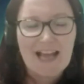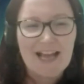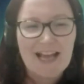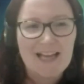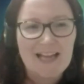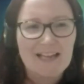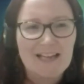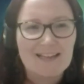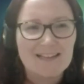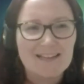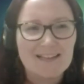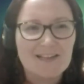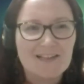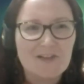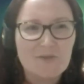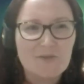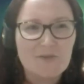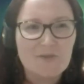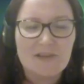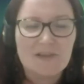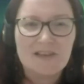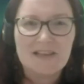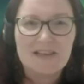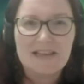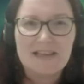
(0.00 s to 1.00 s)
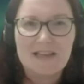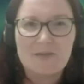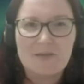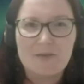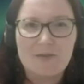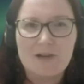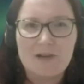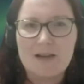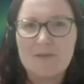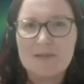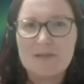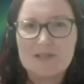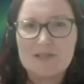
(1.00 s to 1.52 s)
and humility,
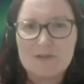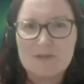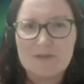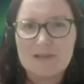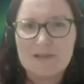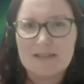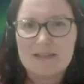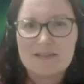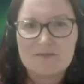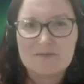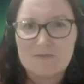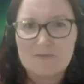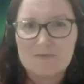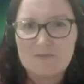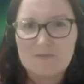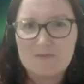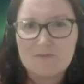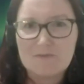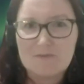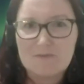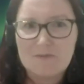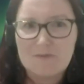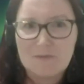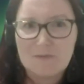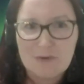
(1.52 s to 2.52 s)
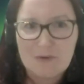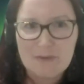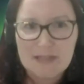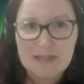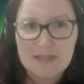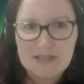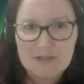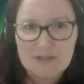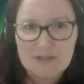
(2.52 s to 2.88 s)
why we're doing what we're